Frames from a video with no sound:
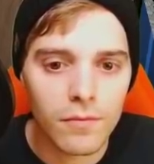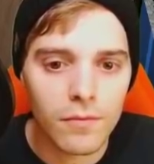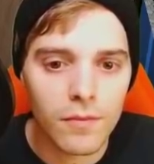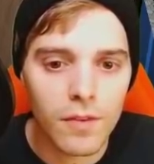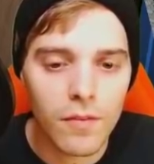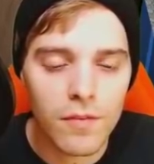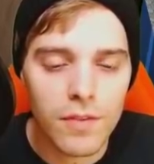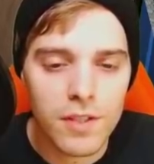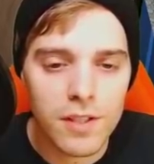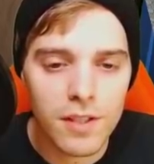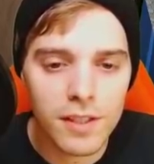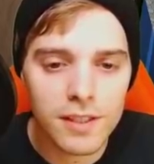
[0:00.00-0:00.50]

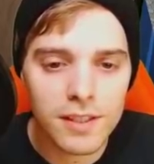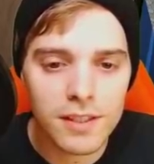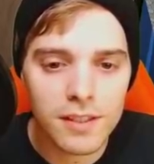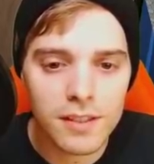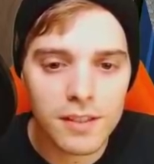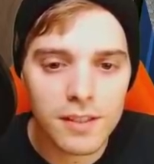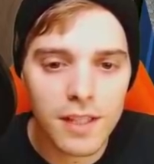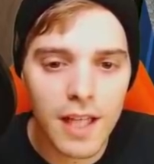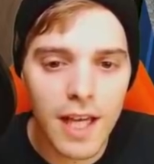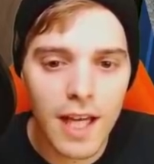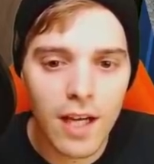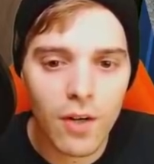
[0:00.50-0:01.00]
If he doesn't
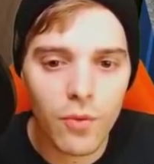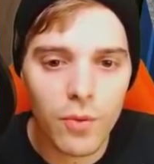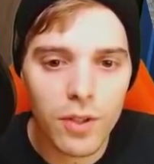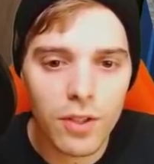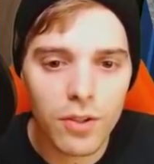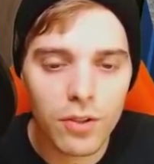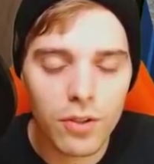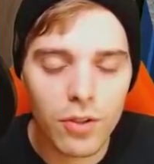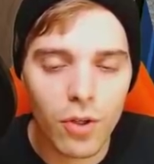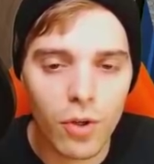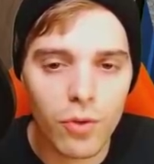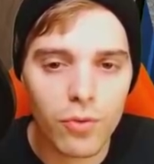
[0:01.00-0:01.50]
attack, we
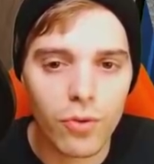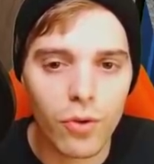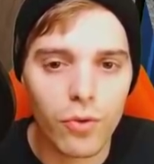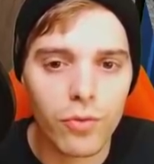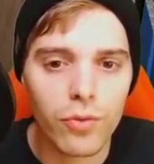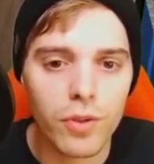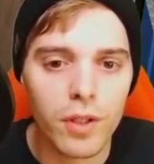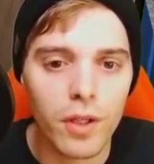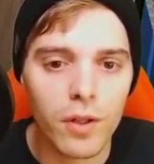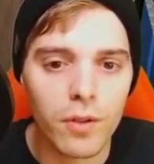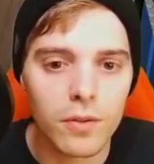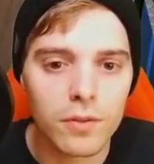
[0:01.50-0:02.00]
could go for
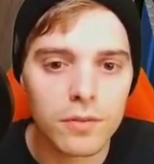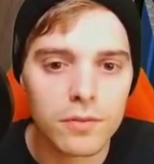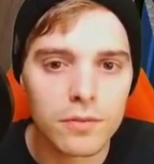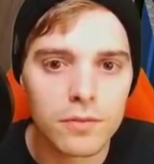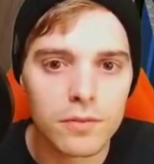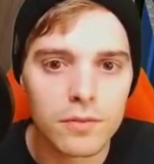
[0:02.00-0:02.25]
Phione.